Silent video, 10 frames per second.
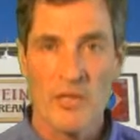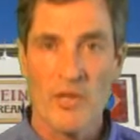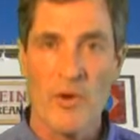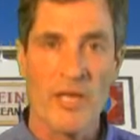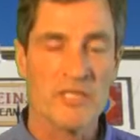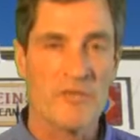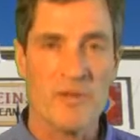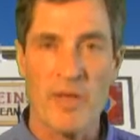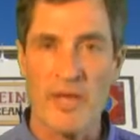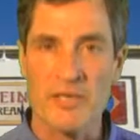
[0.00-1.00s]
no hedge
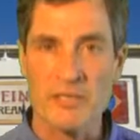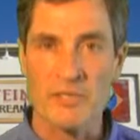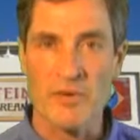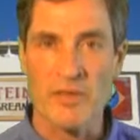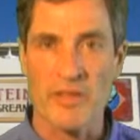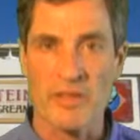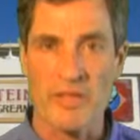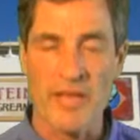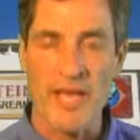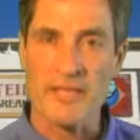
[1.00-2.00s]
fund managers or anything
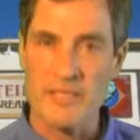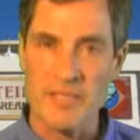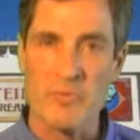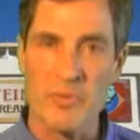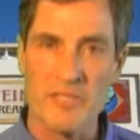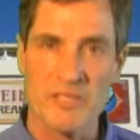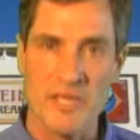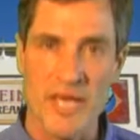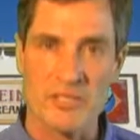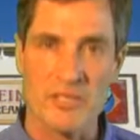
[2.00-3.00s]
like that can get a piece of
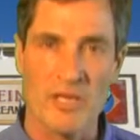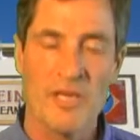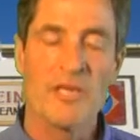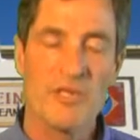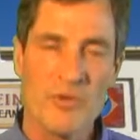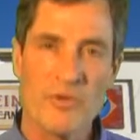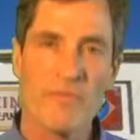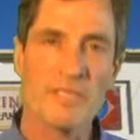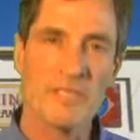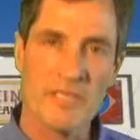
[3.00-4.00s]
the action. You're
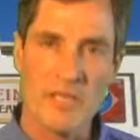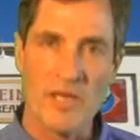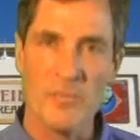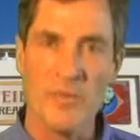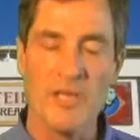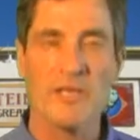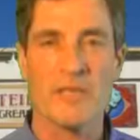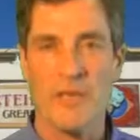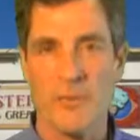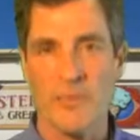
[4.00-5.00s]
investing in the company, and
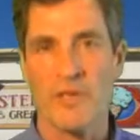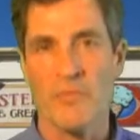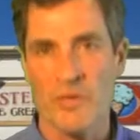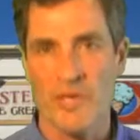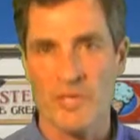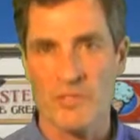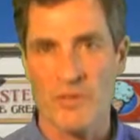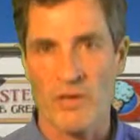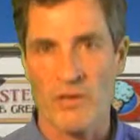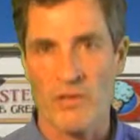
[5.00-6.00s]
the company communicates
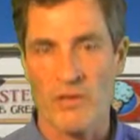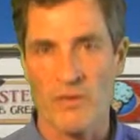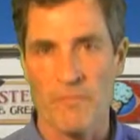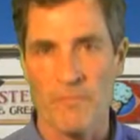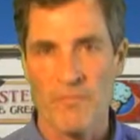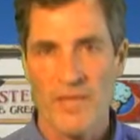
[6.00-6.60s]
directly with you.